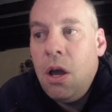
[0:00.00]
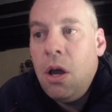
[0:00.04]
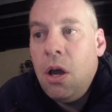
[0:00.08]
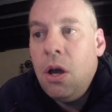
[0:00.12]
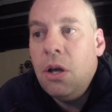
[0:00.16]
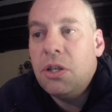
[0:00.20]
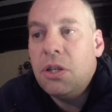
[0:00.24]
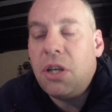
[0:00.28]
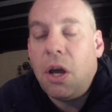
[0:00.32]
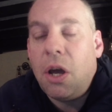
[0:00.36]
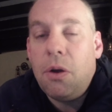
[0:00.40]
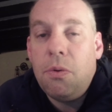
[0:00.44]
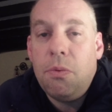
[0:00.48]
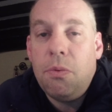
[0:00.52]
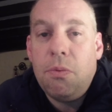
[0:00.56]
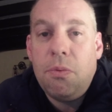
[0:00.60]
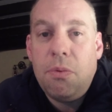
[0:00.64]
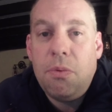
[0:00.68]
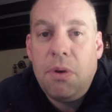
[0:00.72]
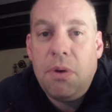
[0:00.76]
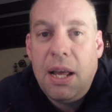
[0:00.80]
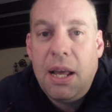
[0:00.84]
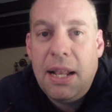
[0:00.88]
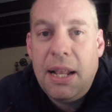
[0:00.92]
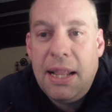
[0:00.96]
So
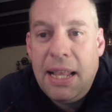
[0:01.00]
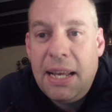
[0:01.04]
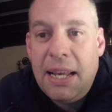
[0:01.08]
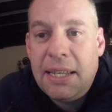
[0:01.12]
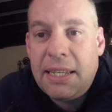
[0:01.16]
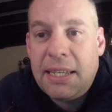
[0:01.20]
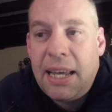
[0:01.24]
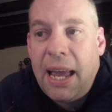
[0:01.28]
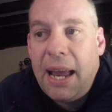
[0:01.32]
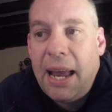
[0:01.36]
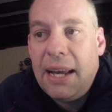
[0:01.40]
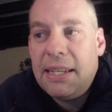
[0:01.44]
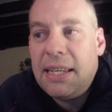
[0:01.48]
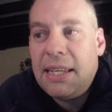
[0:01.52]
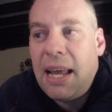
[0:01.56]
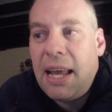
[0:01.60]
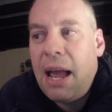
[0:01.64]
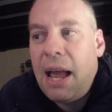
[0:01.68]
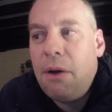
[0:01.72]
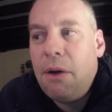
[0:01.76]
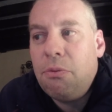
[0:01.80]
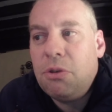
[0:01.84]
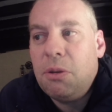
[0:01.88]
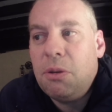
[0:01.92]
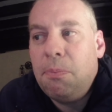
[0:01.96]
in this case,
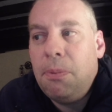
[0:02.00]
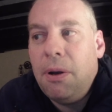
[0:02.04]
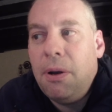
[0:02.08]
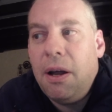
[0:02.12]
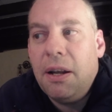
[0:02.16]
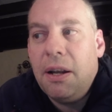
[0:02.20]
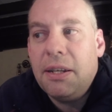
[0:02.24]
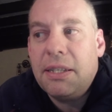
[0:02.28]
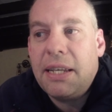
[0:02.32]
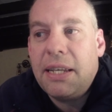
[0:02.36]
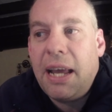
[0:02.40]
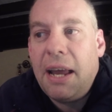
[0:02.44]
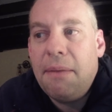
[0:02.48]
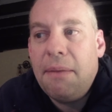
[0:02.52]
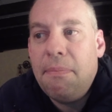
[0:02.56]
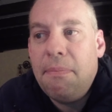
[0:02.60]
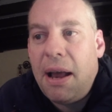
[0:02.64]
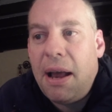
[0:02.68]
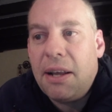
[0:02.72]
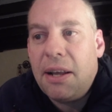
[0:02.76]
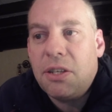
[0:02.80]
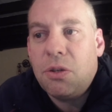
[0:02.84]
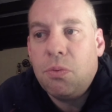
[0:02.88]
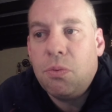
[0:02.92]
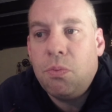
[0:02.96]
how do plants gain
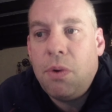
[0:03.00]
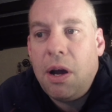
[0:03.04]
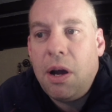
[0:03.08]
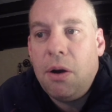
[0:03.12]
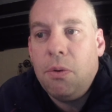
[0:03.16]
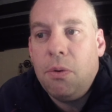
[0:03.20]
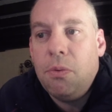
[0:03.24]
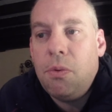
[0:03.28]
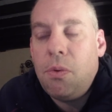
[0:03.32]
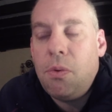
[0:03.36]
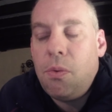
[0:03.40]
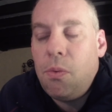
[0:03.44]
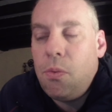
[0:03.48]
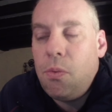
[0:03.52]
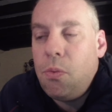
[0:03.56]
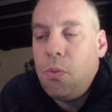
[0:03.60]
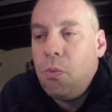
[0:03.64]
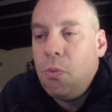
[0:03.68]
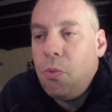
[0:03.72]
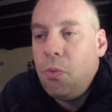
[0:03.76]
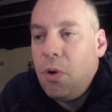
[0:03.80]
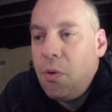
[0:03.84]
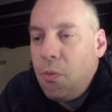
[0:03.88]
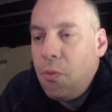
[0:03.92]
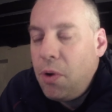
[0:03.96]
mass? Well,
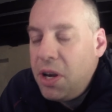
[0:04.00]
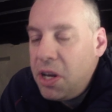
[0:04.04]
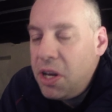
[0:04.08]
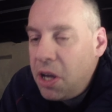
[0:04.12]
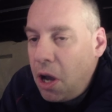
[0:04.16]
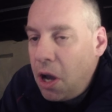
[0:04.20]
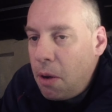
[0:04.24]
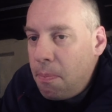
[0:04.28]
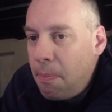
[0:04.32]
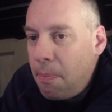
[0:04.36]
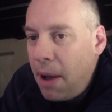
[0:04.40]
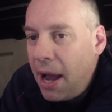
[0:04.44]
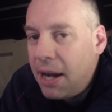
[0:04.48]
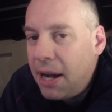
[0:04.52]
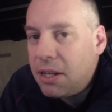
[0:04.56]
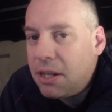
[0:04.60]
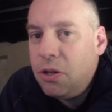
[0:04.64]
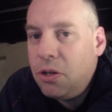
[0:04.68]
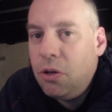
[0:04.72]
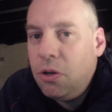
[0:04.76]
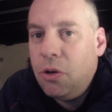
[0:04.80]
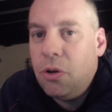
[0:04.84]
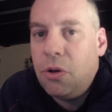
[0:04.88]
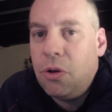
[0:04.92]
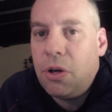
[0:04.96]
when you go back
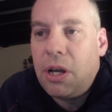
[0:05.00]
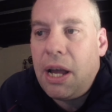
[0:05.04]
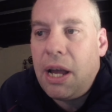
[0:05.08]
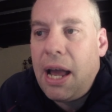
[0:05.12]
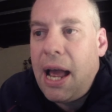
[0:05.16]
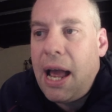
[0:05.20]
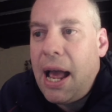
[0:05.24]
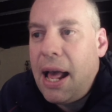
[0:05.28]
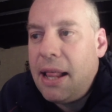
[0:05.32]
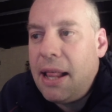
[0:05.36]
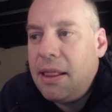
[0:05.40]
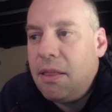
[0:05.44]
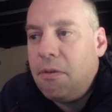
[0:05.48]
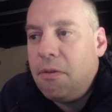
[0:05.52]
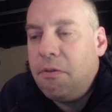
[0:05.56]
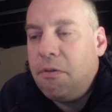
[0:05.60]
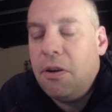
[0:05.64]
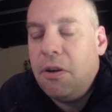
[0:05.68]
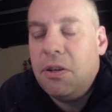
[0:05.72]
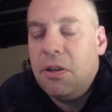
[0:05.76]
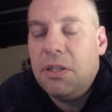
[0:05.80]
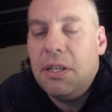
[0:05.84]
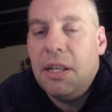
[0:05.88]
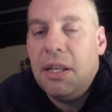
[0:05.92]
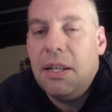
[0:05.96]
to look at the
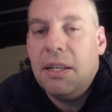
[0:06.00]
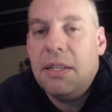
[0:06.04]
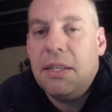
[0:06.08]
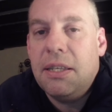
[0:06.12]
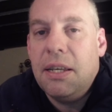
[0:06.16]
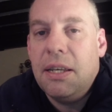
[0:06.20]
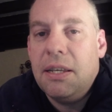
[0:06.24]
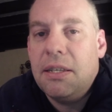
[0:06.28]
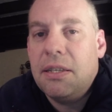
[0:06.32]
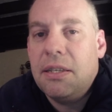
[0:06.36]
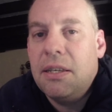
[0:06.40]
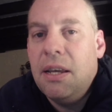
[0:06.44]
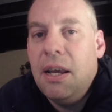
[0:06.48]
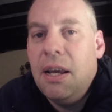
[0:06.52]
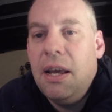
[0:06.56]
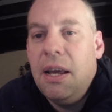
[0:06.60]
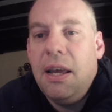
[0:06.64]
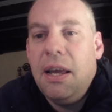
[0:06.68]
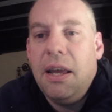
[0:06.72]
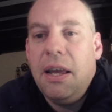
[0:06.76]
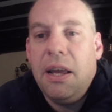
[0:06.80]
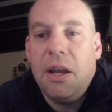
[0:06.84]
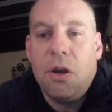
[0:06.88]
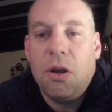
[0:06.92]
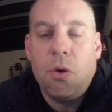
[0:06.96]
photosynthesis
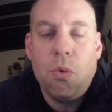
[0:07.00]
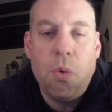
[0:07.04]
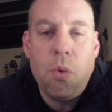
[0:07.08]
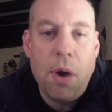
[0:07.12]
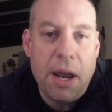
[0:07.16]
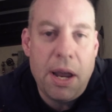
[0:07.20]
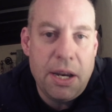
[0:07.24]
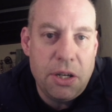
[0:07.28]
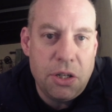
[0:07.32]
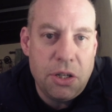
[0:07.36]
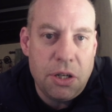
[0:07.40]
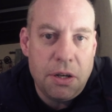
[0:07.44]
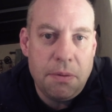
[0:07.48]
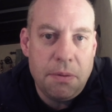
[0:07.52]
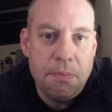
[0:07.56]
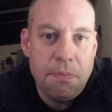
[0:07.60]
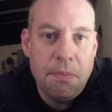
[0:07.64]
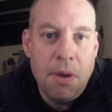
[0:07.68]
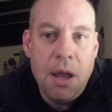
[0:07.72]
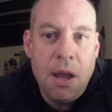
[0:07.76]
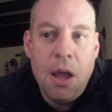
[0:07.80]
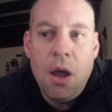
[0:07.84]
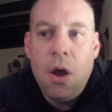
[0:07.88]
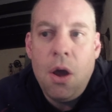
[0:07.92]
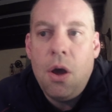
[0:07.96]
equation,
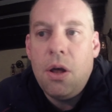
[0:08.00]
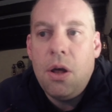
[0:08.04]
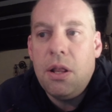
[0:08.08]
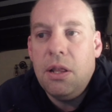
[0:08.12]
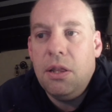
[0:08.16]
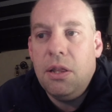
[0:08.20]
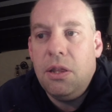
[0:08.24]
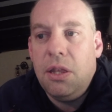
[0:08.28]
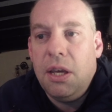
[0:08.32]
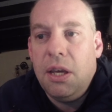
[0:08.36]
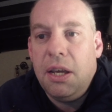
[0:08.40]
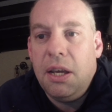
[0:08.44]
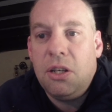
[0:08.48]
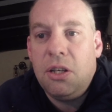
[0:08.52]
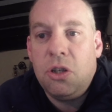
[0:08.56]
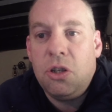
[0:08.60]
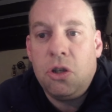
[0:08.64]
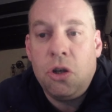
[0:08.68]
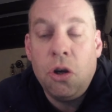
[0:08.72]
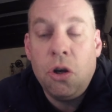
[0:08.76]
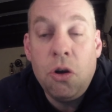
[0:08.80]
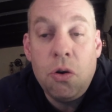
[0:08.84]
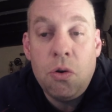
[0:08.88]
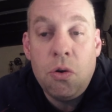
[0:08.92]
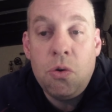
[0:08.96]
the
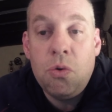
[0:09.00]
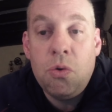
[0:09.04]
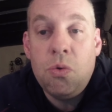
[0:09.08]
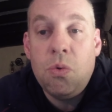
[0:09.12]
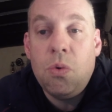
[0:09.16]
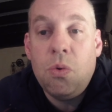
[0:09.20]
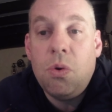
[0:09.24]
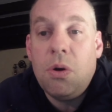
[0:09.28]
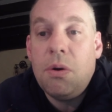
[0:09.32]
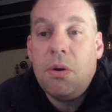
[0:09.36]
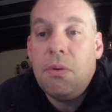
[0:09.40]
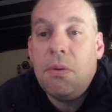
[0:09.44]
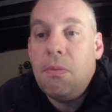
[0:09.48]
two